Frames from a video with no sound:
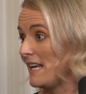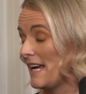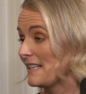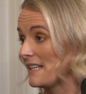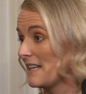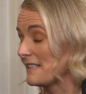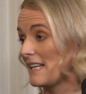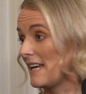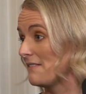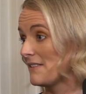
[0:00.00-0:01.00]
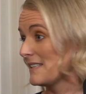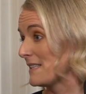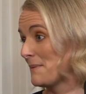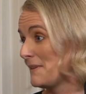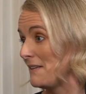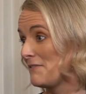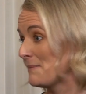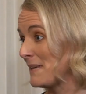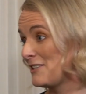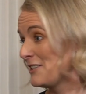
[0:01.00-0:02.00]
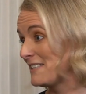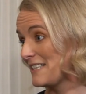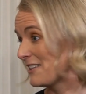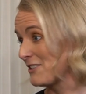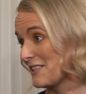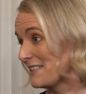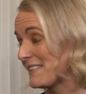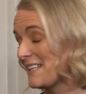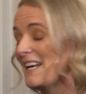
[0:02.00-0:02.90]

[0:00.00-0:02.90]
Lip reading: the ad guys gave at some of the information sessions.